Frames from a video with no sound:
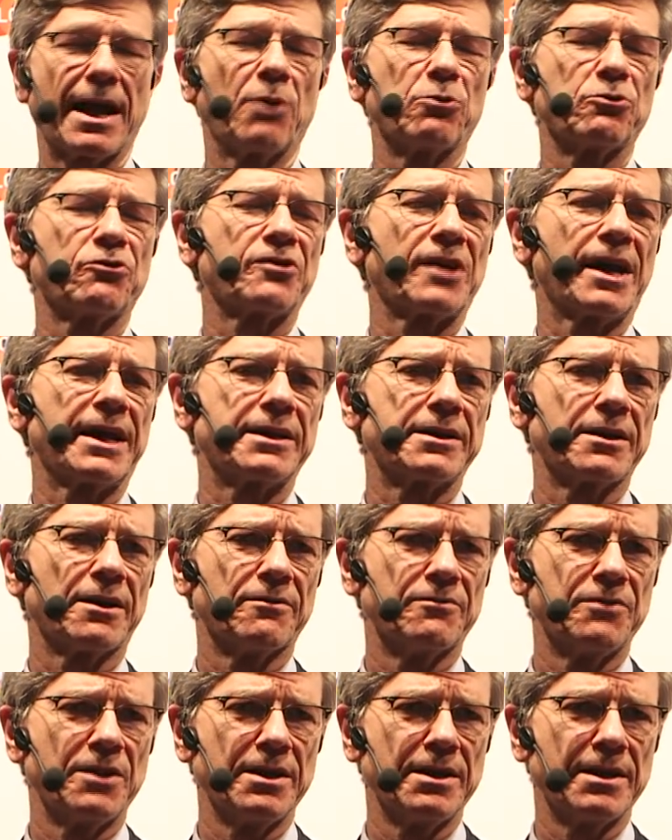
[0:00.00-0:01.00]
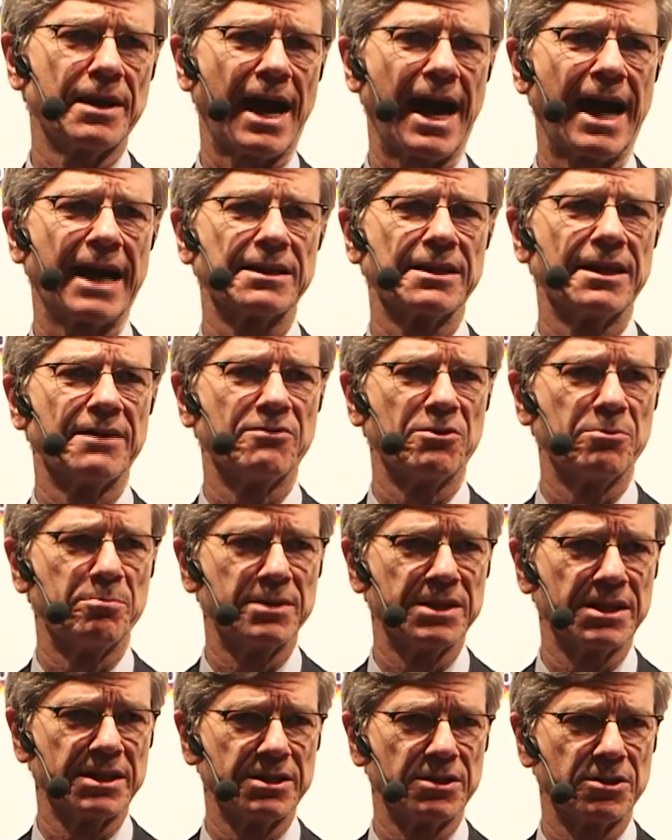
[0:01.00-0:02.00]
outset of the
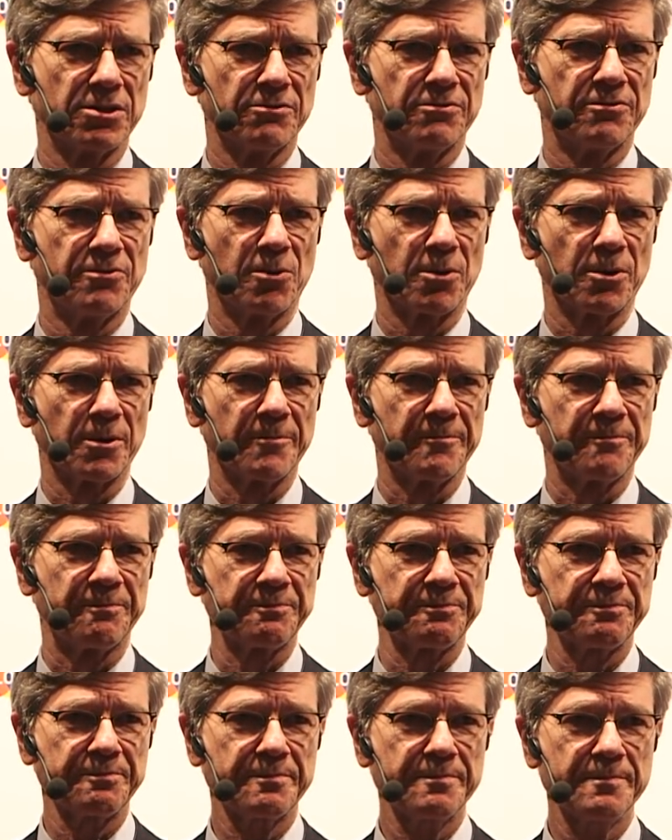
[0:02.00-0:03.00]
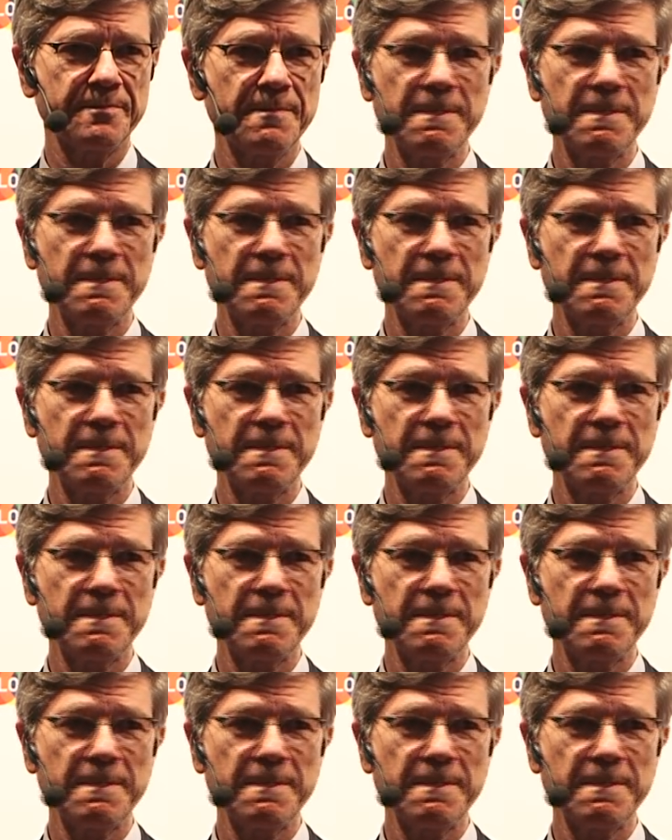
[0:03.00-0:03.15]
high-level political forum.